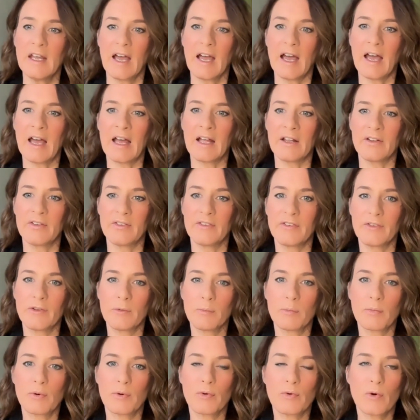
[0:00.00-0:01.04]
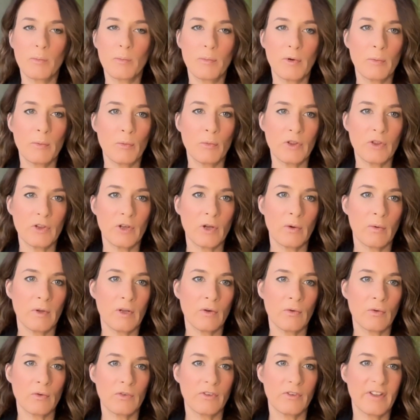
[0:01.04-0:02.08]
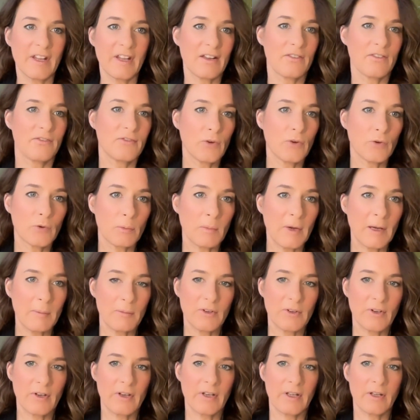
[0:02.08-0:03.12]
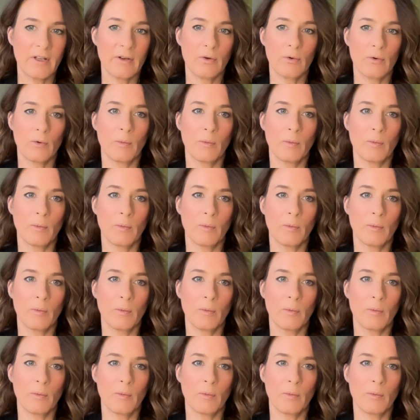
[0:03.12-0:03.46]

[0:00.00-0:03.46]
And the problem with going on, say, a FODMAP diet or